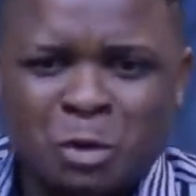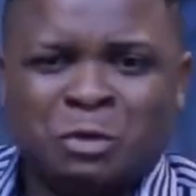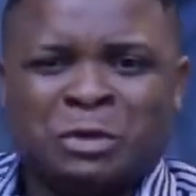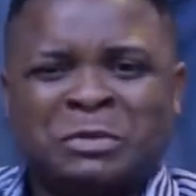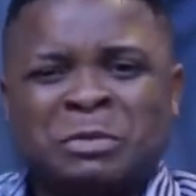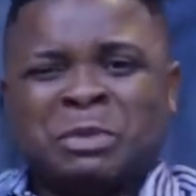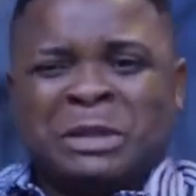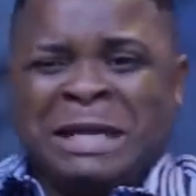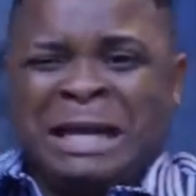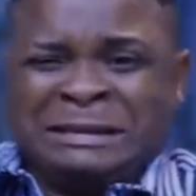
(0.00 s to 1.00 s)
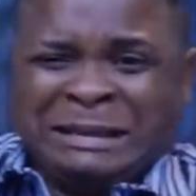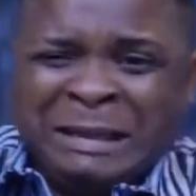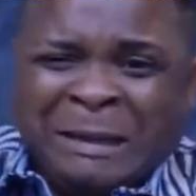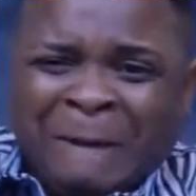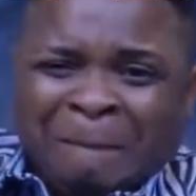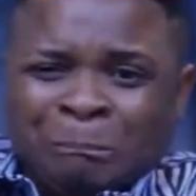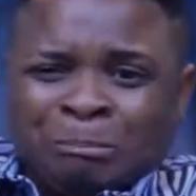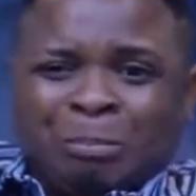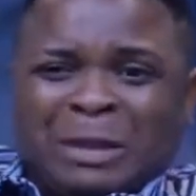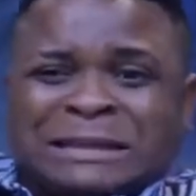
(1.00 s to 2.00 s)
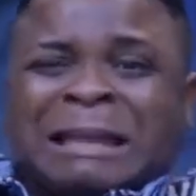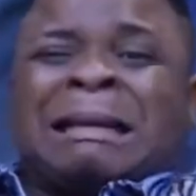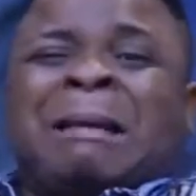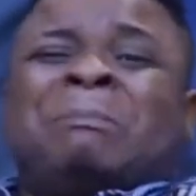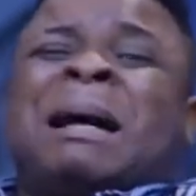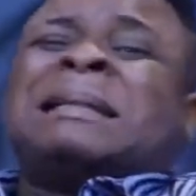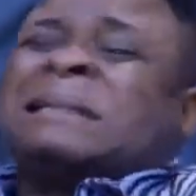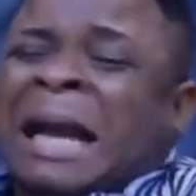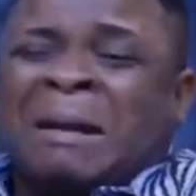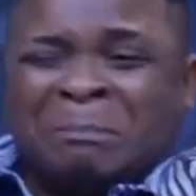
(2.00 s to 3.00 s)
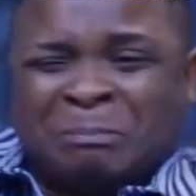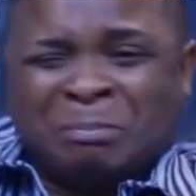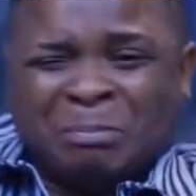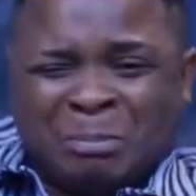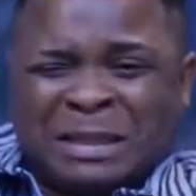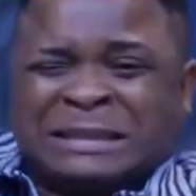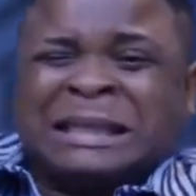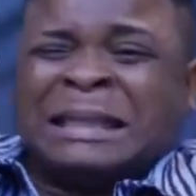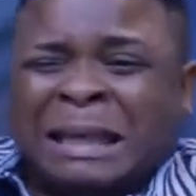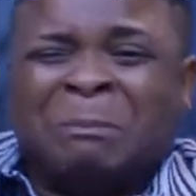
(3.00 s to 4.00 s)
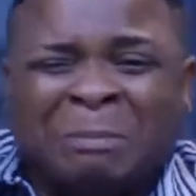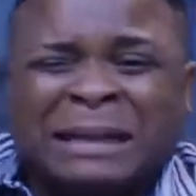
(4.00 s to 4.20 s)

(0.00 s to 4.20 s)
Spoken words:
want to give me a book yet? It's a club bad time. It's a club